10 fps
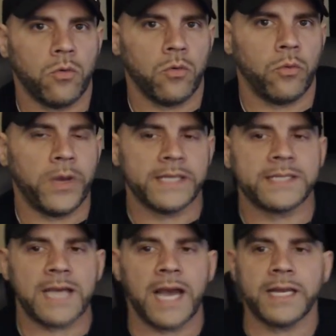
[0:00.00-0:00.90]
we
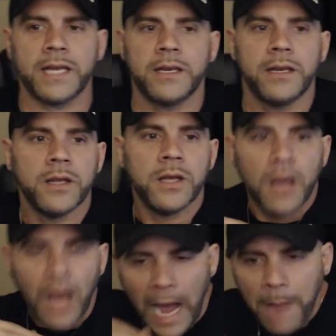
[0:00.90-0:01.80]
decided,
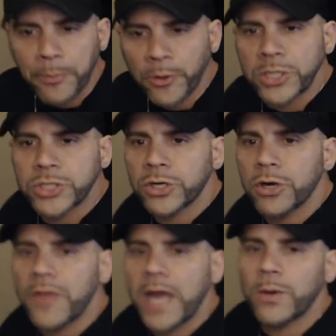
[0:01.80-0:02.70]
I'm pretty
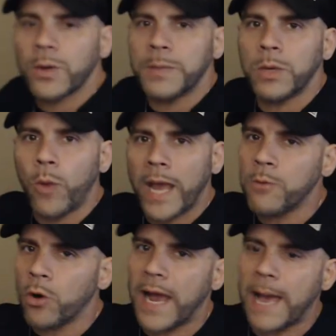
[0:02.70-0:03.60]
sure that it would be way
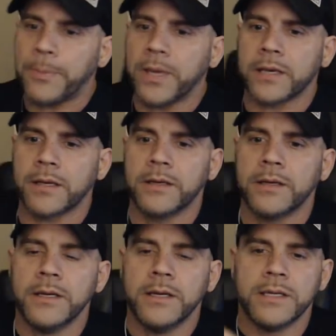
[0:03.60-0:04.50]
more epic
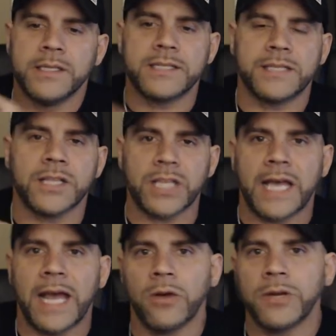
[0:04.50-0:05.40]
to stick the
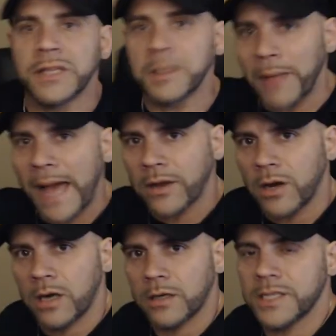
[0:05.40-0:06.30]
Coyote in the black
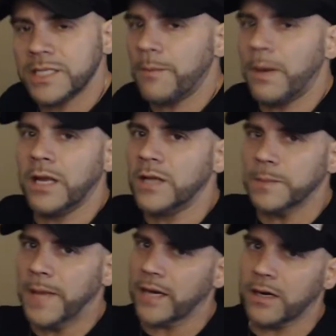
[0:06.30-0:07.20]
car because everybody loves the
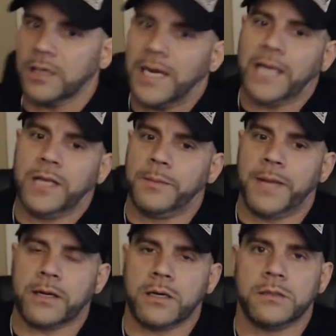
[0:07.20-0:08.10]
black car. I love the
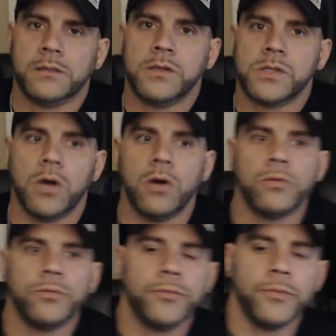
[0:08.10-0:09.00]
black car.
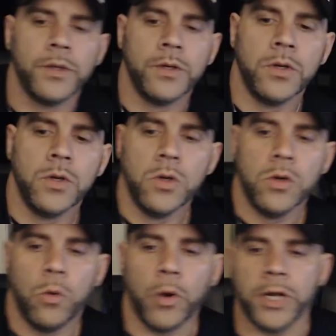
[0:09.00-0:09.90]
So
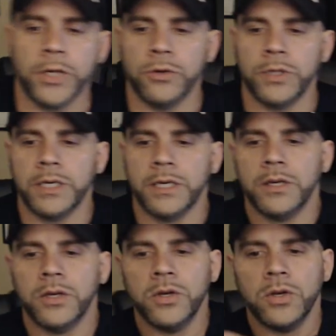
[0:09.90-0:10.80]
we're going to do the,
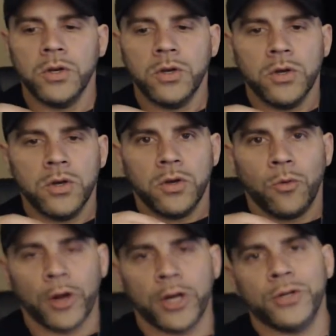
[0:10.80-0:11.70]

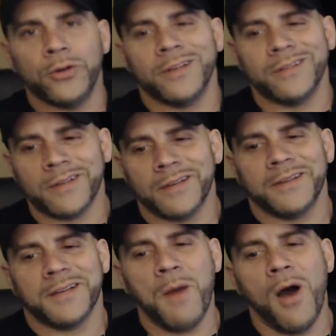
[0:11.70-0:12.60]
we're going to do the,
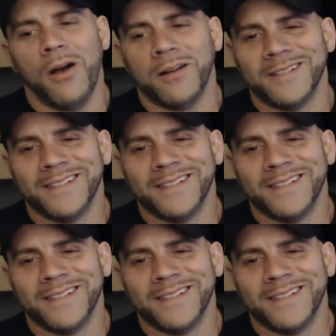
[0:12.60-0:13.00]
come on.